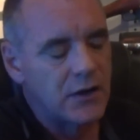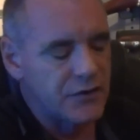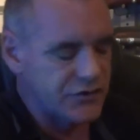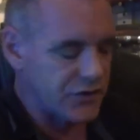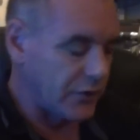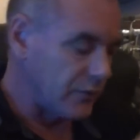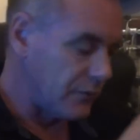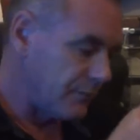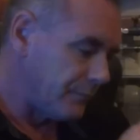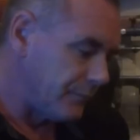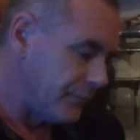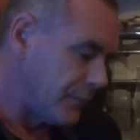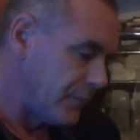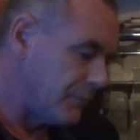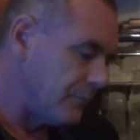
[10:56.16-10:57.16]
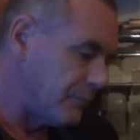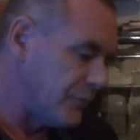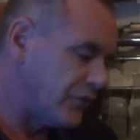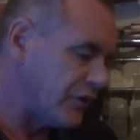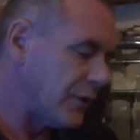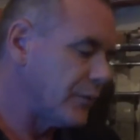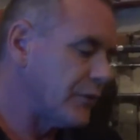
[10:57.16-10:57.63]
So,
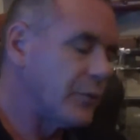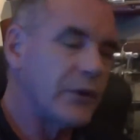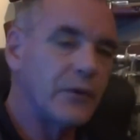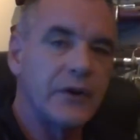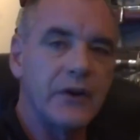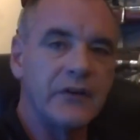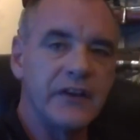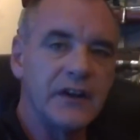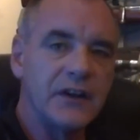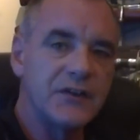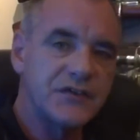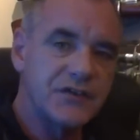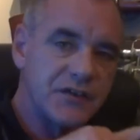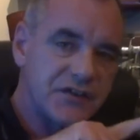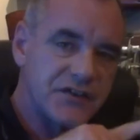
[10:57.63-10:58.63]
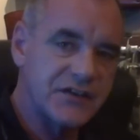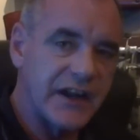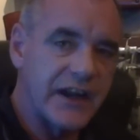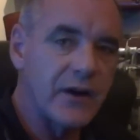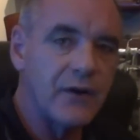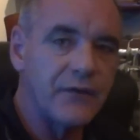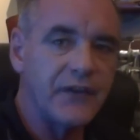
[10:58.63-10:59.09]
stick with the well-known dealers,
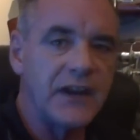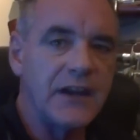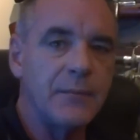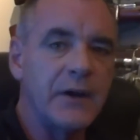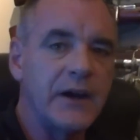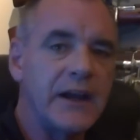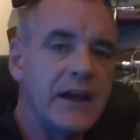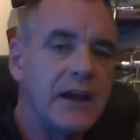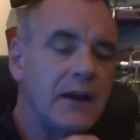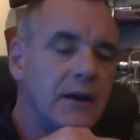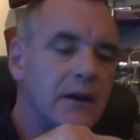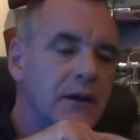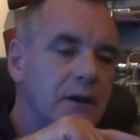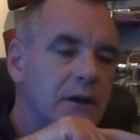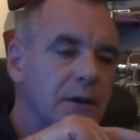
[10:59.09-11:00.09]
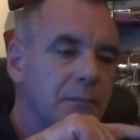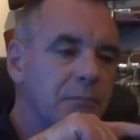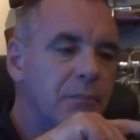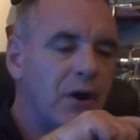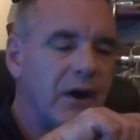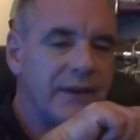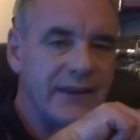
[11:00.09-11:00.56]
stay off eBay,
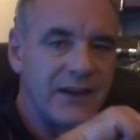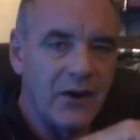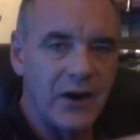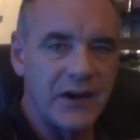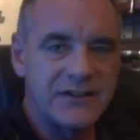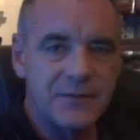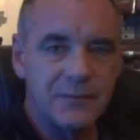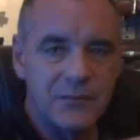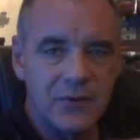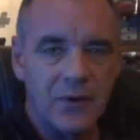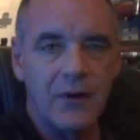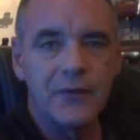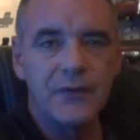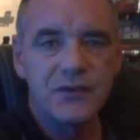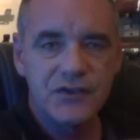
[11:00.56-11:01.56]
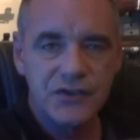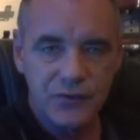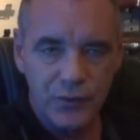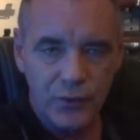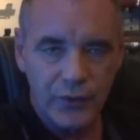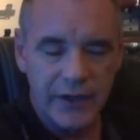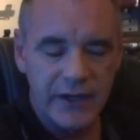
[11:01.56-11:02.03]
buy the item, not the
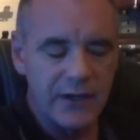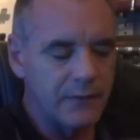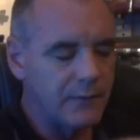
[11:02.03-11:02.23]
story.